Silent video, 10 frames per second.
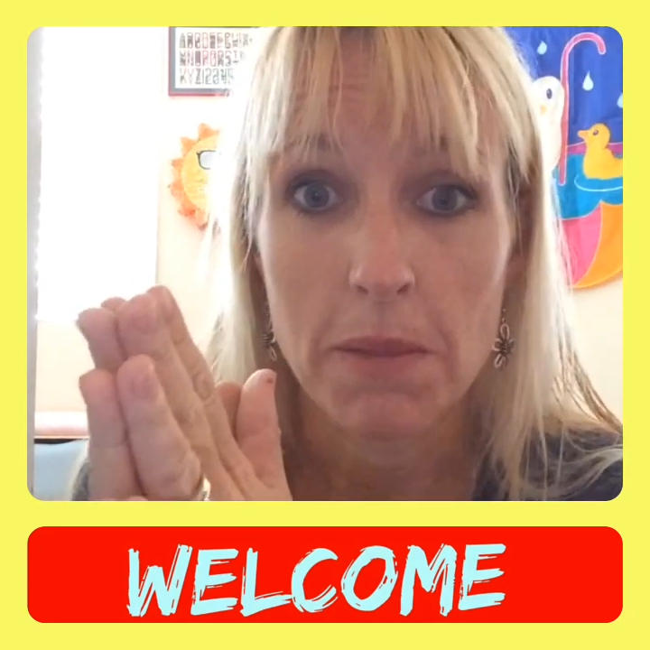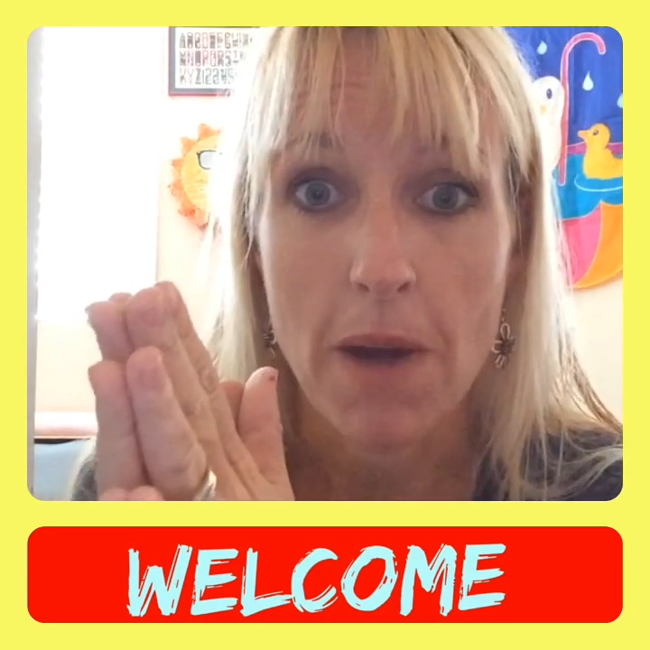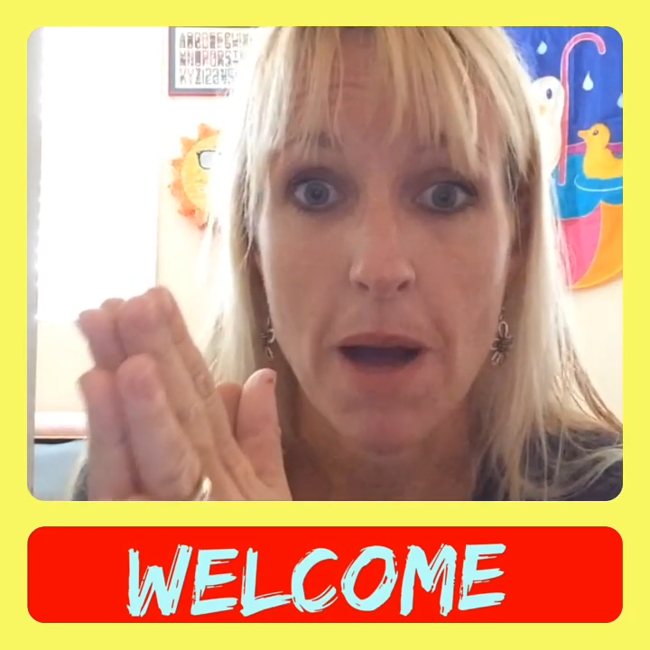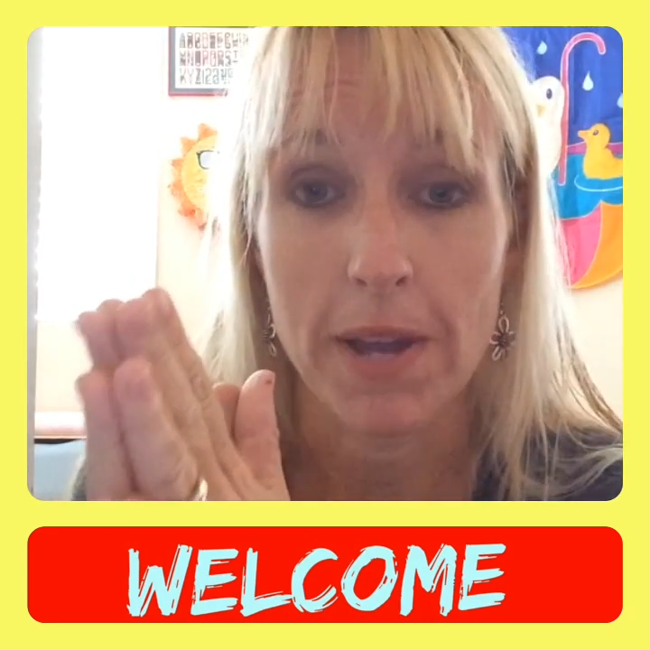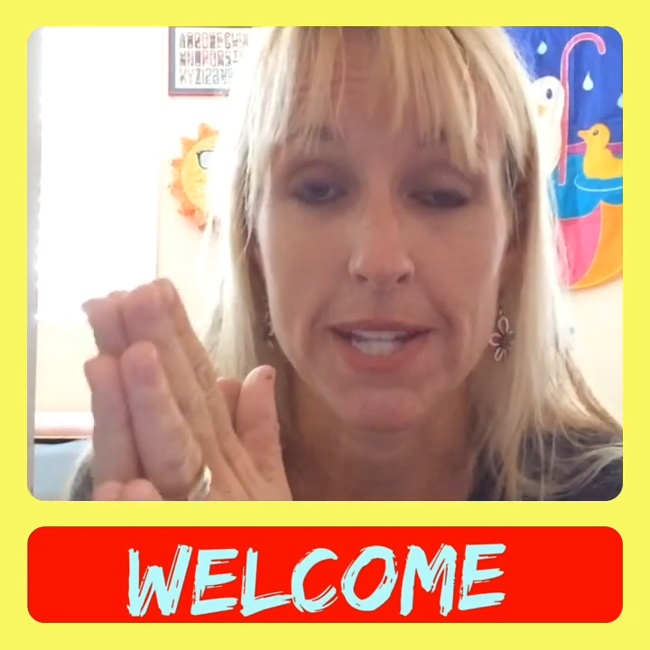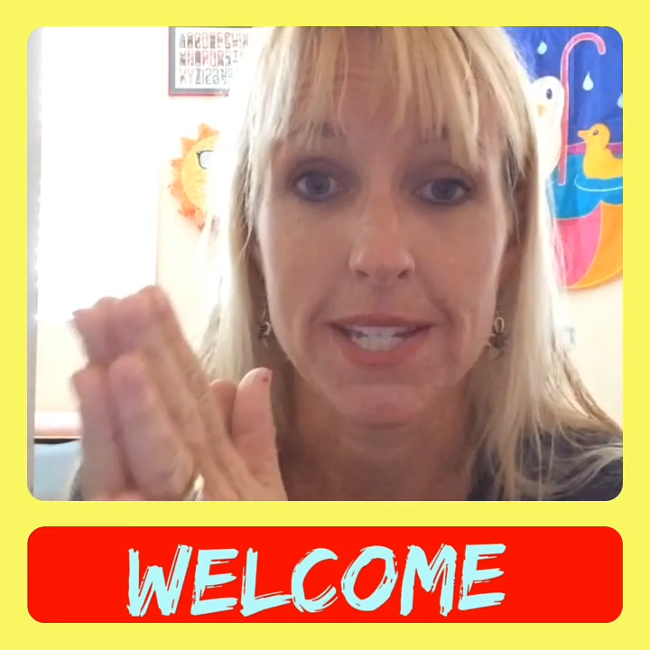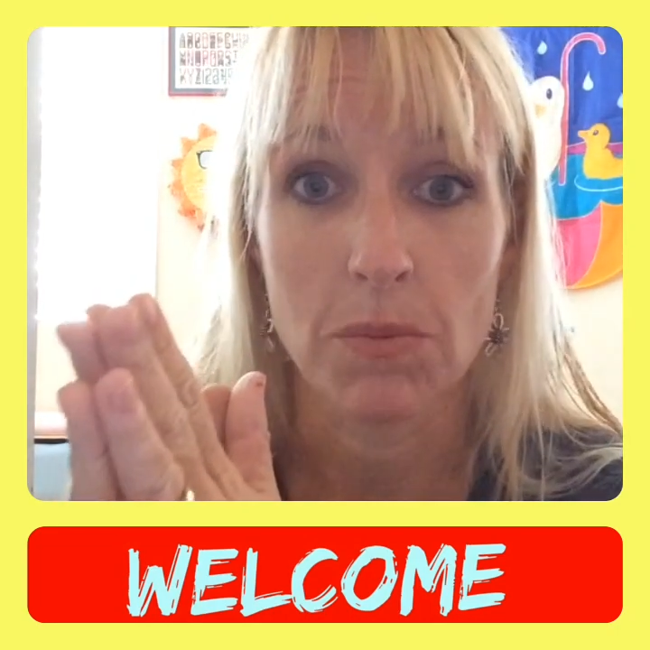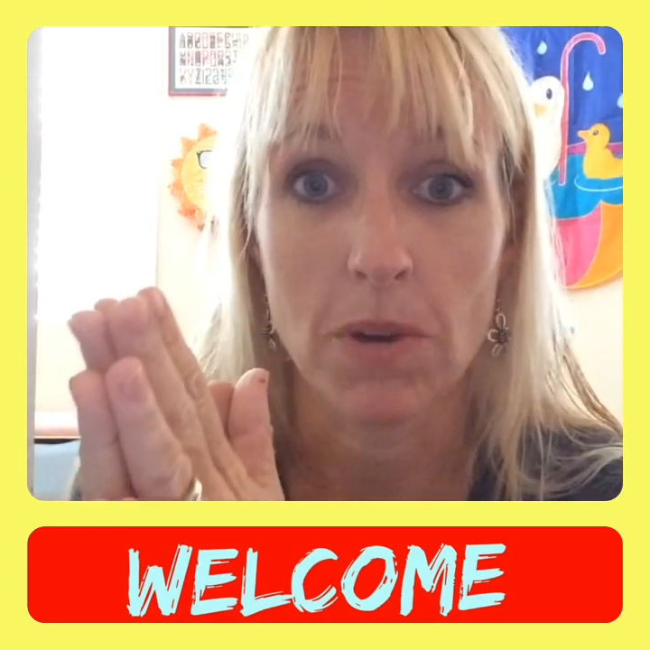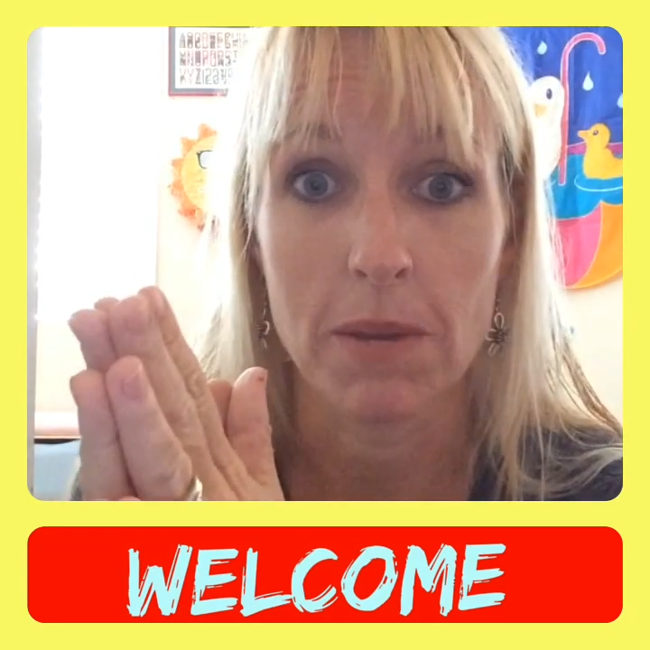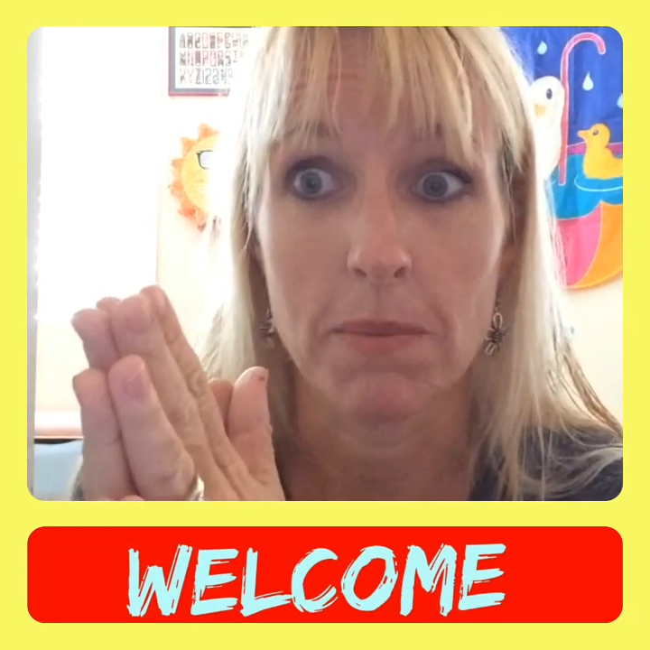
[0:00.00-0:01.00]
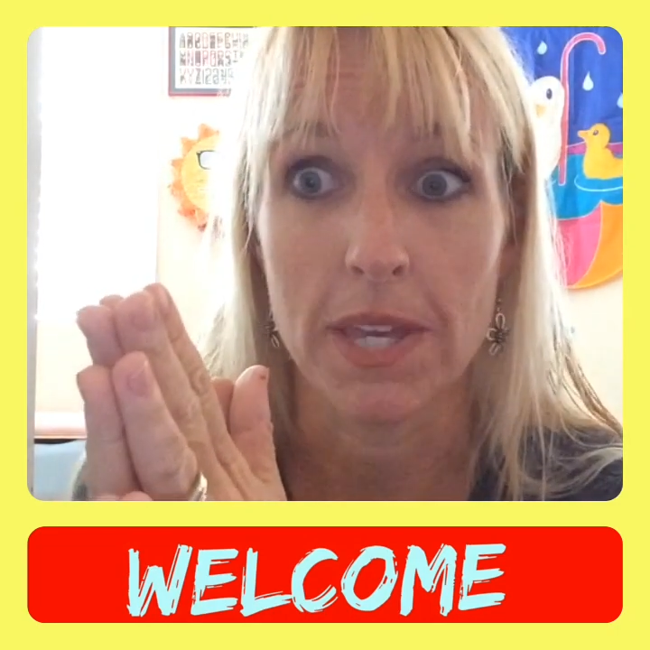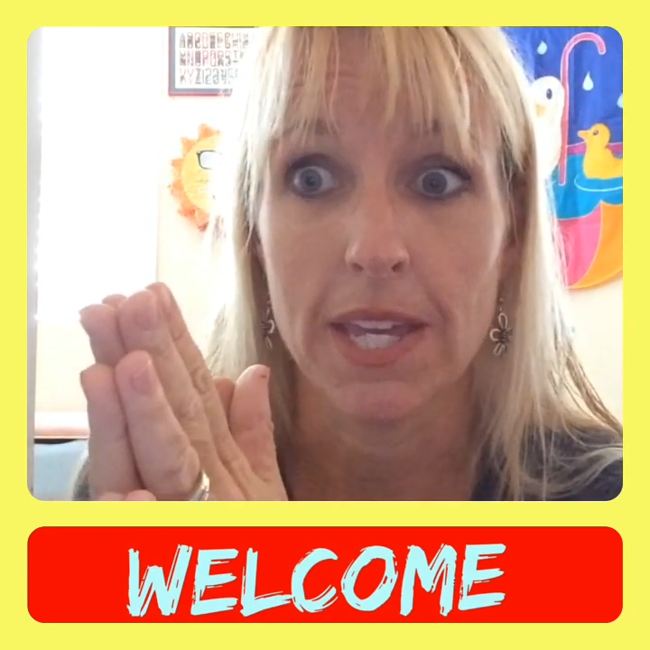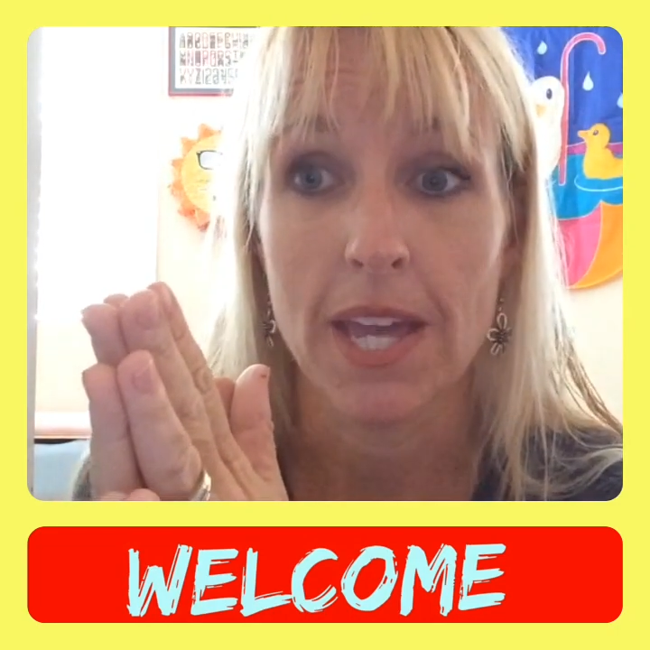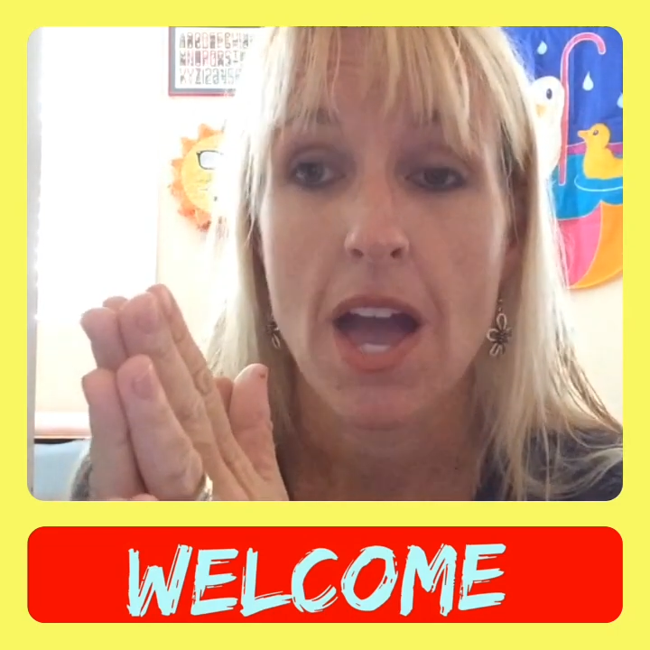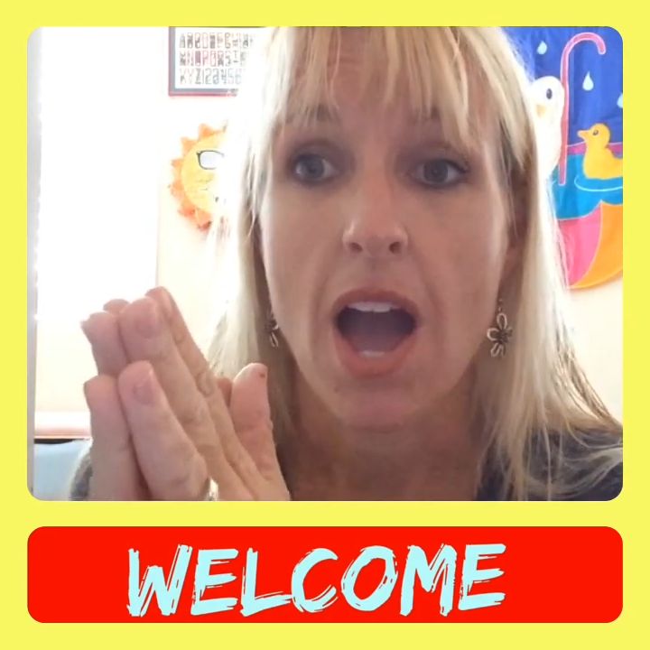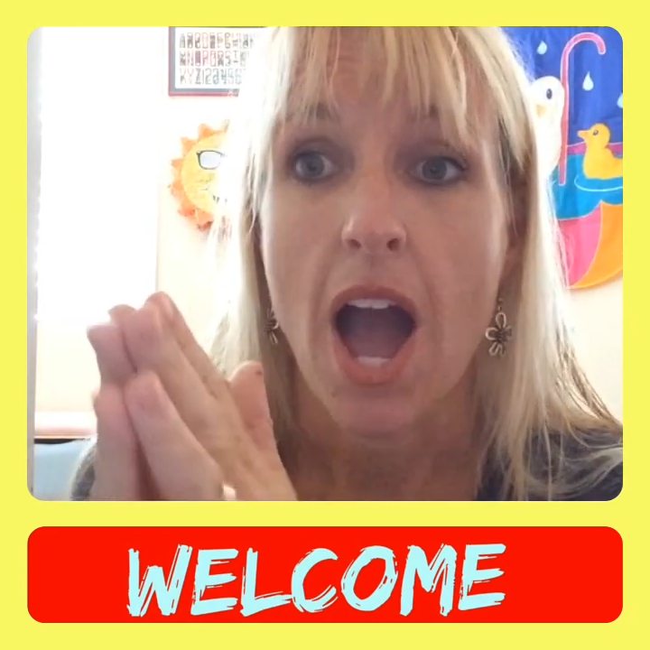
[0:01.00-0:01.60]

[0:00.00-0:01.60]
mom I didn't want to be.